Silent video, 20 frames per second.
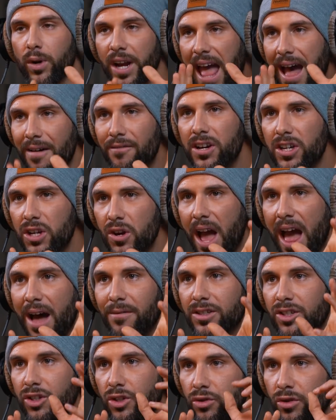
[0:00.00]
whenever you
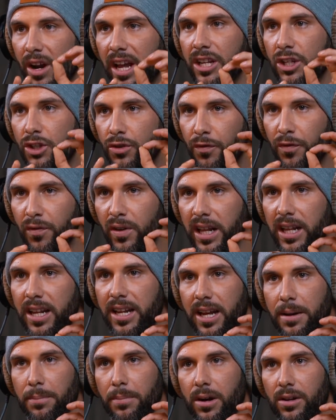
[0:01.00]
have a strange
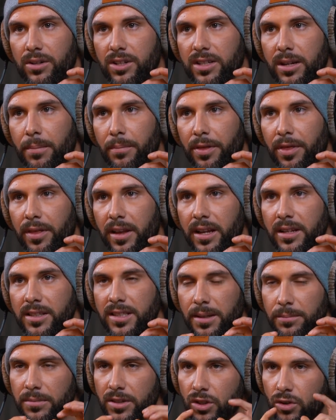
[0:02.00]
feeling about something,
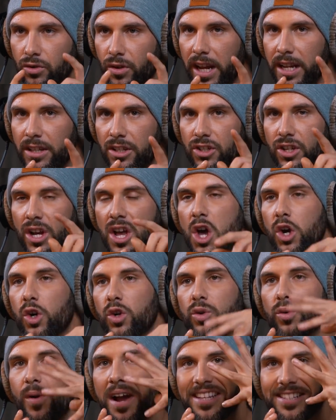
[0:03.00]
some strange
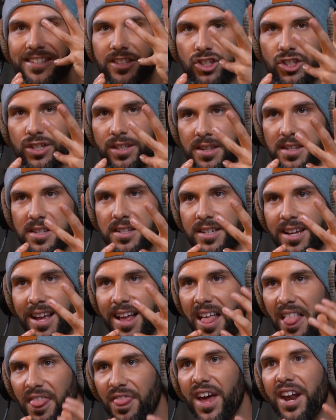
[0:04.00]
questions
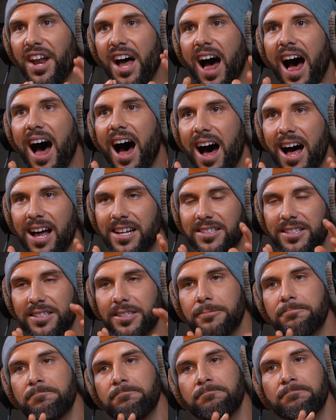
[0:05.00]
that are asked,